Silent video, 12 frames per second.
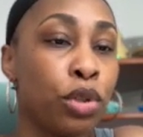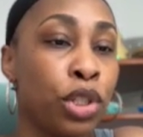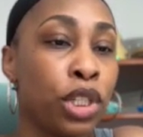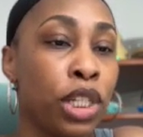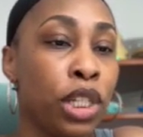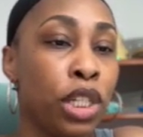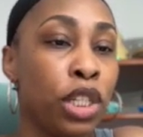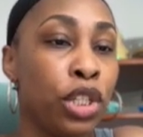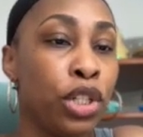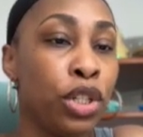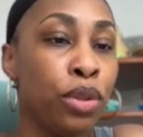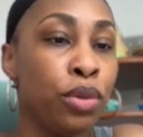she
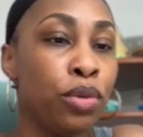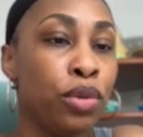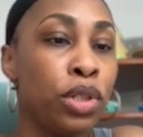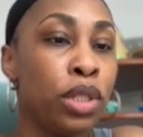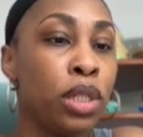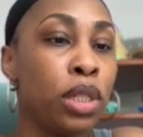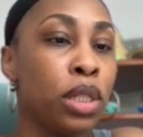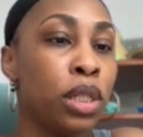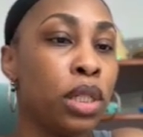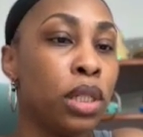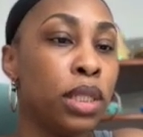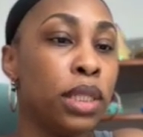used
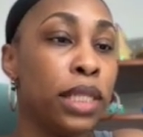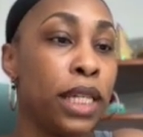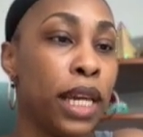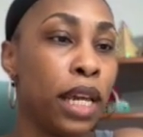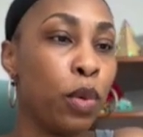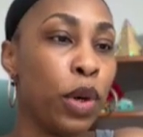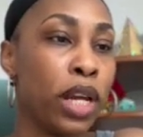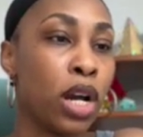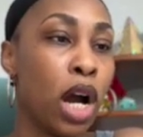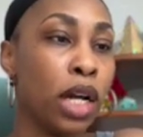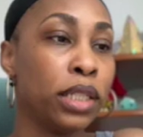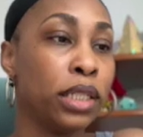DK weight
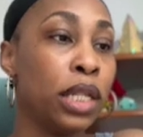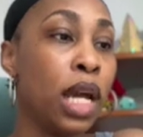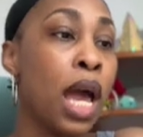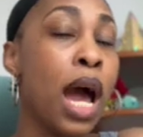cotton.